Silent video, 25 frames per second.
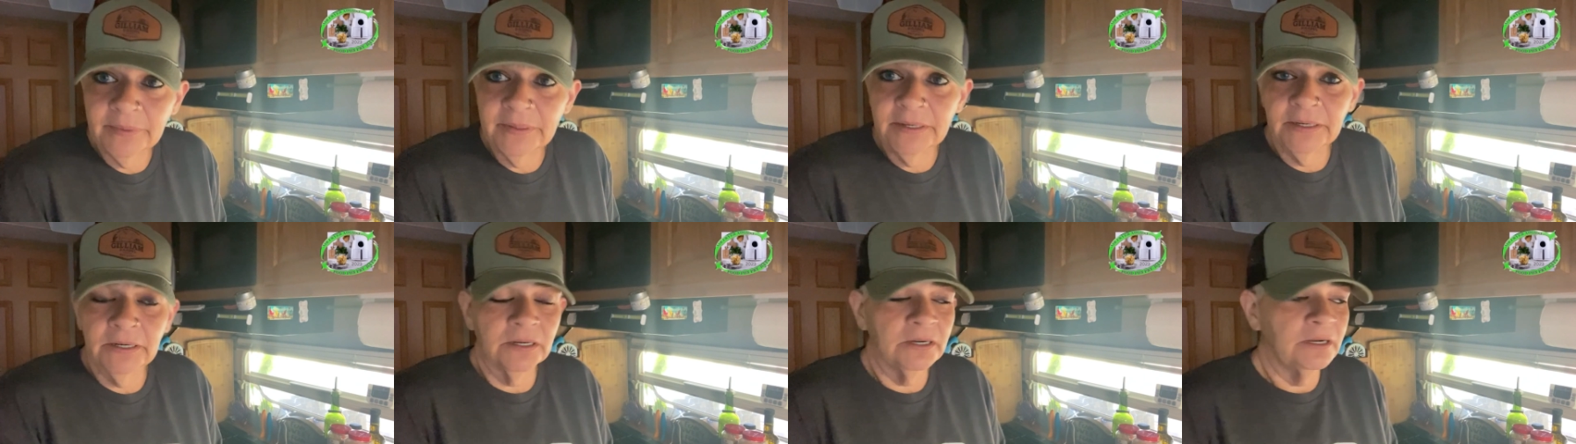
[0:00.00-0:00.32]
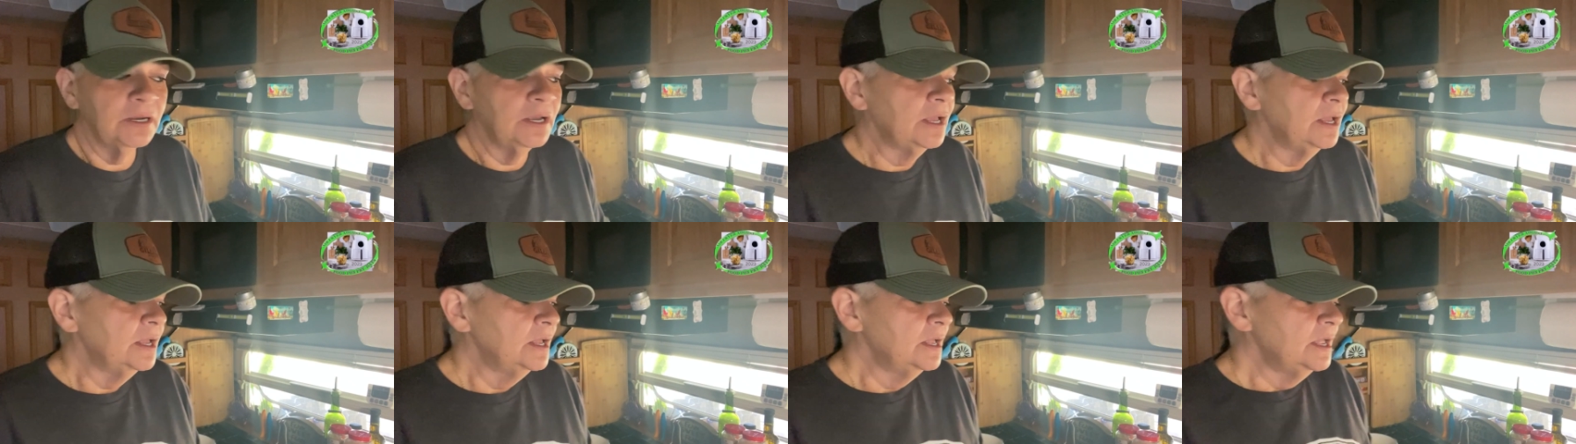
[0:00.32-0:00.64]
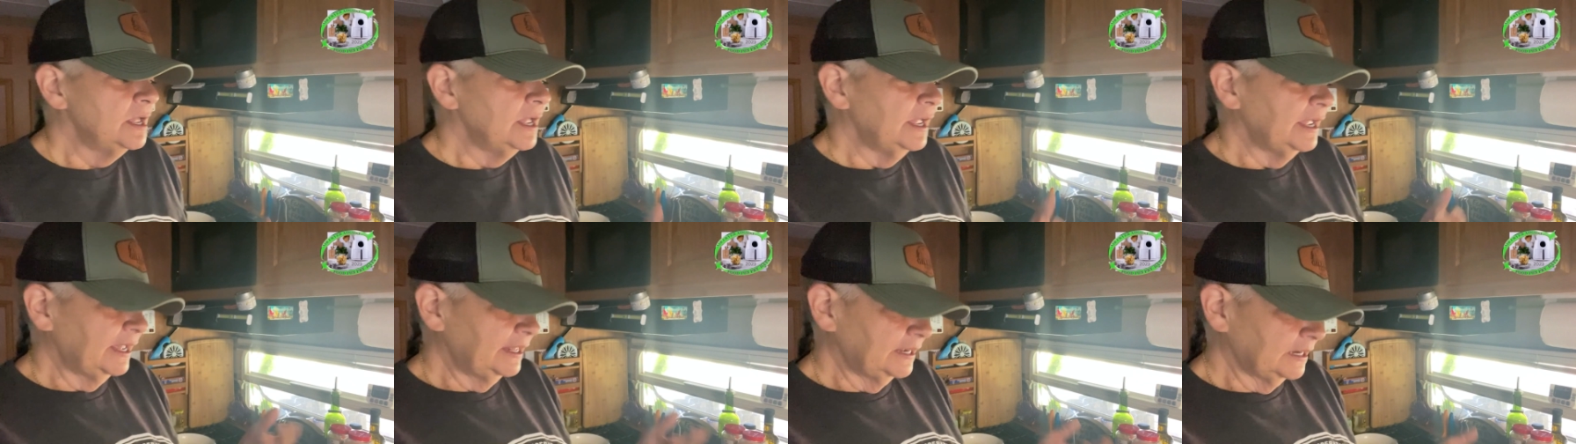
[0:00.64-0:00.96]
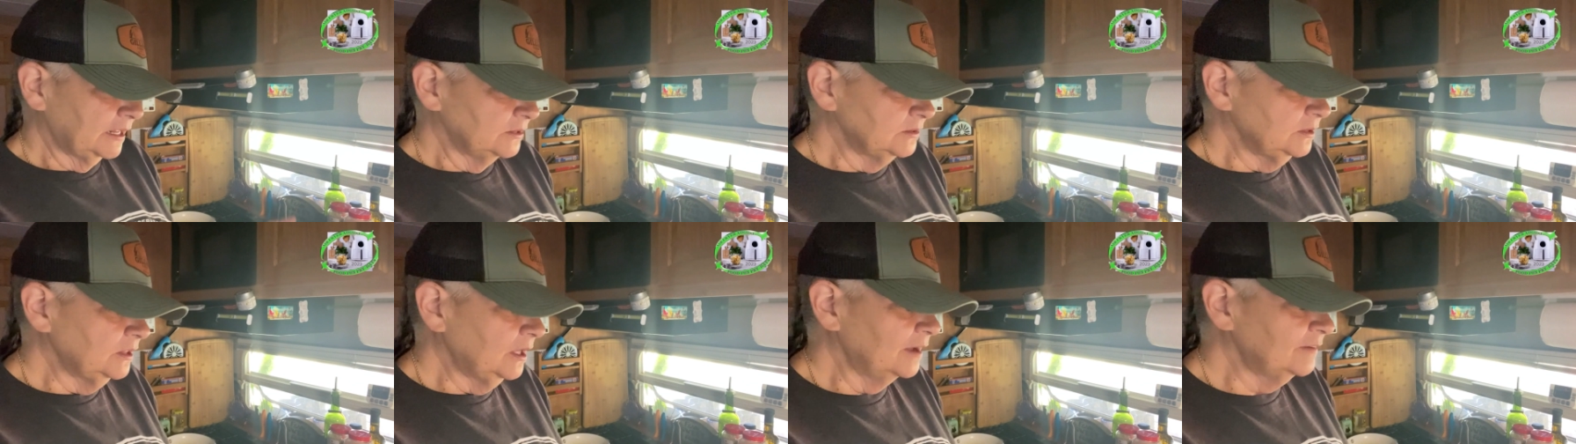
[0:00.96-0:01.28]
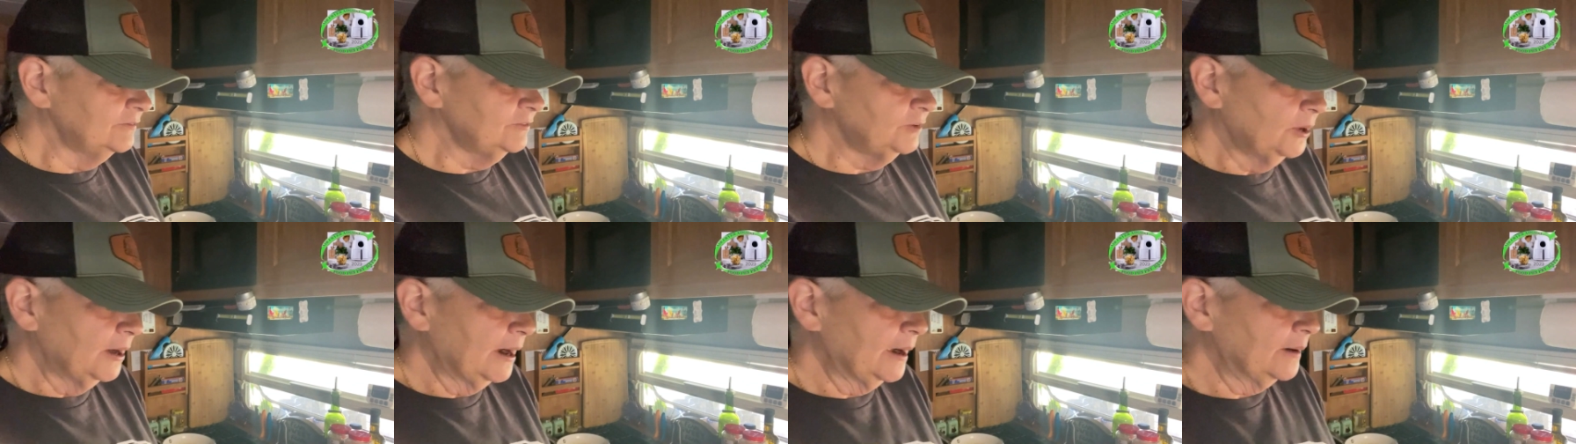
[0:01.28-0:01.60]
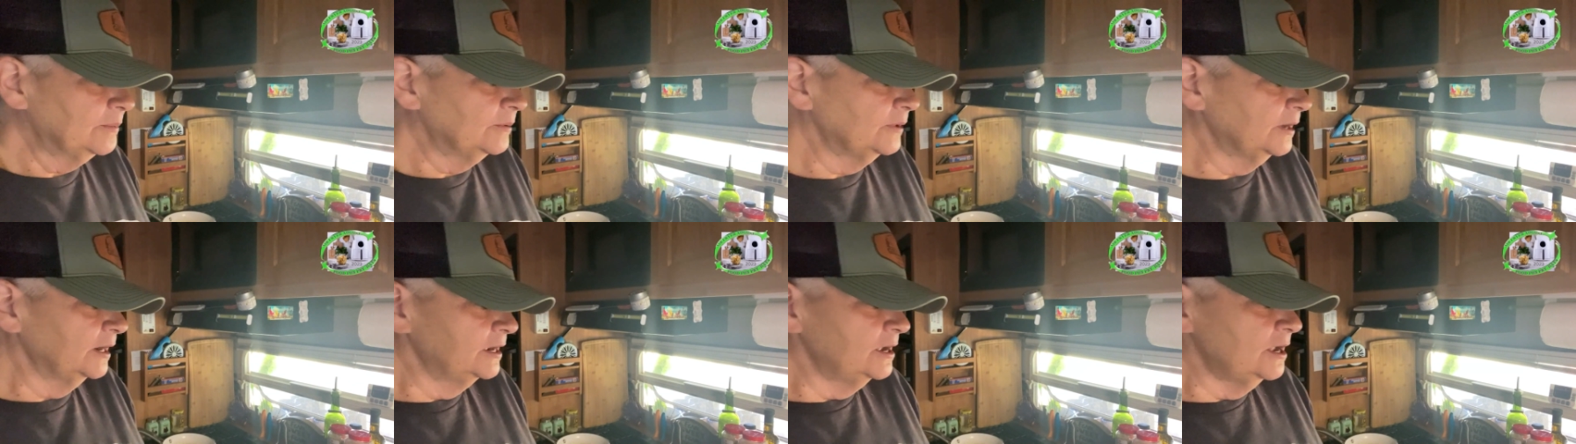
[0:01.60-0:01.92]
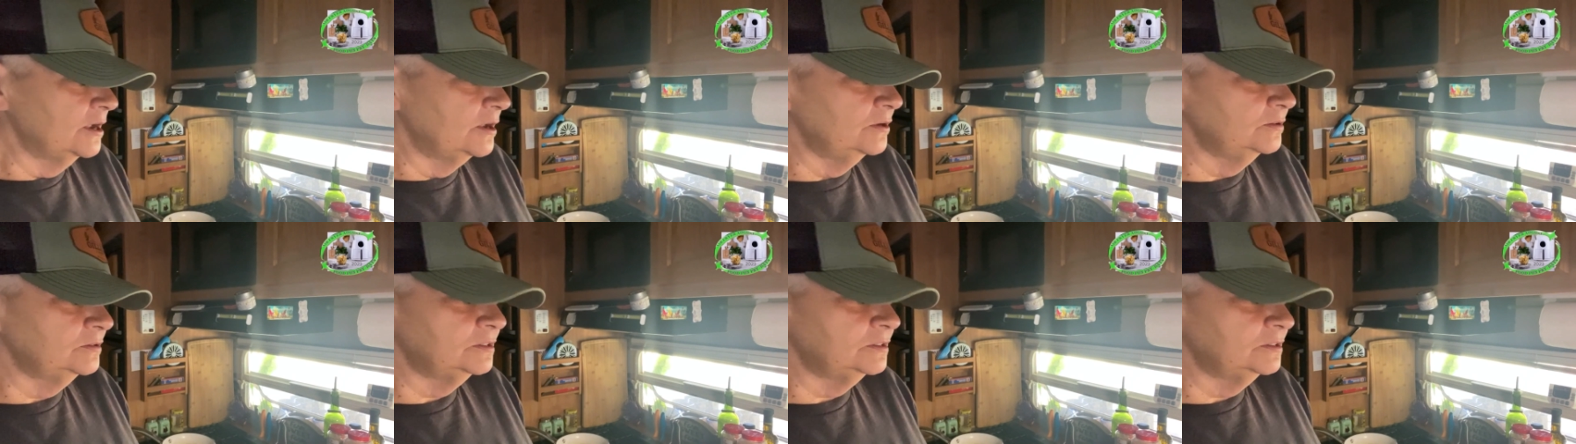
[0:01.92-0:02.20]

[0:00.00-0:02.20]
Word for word: here. And I love crab rangoons,